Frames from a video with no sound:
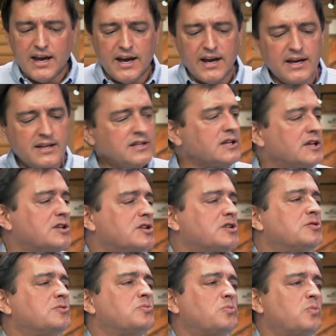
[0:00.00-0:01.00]
And
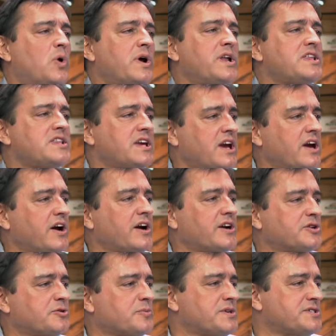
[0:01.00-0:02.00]
one of the
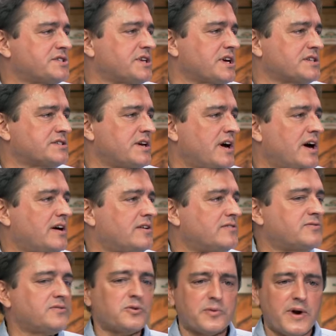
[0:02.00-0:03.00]
characteristics
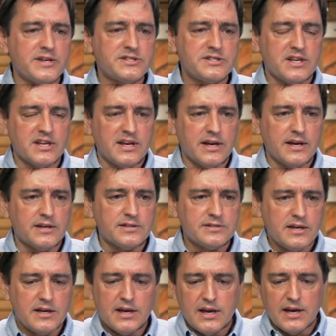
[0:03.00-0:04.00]
of fluorescent
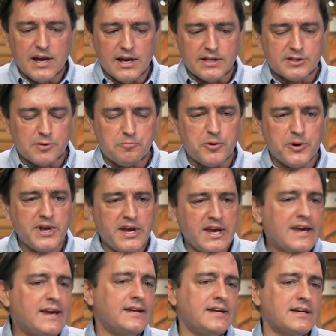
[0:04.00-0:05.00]
is it's a pretty
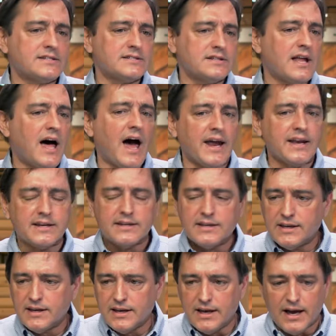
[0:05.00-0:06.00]
hideous light.
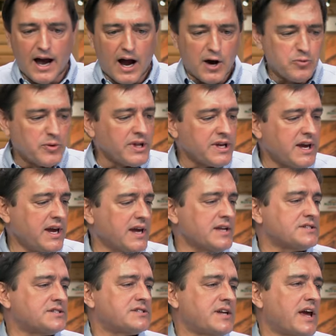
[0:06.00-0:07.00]
Uh, I really
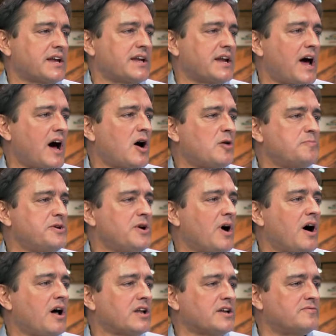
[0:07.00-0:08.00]
can't stand it. I hope you
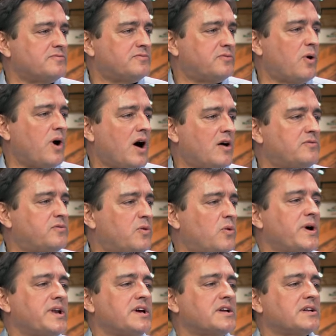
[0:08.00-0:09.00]
all
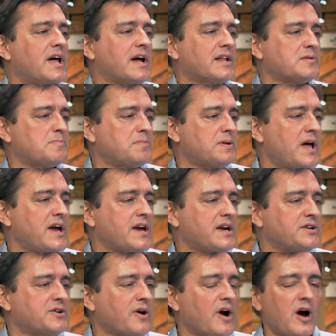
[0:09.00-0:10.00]
avoid it like the plague
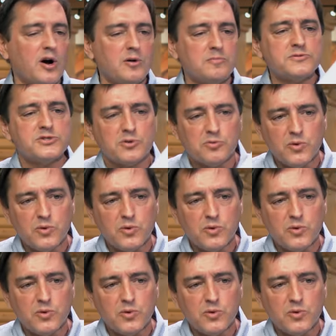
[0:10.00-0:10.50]
in your homes.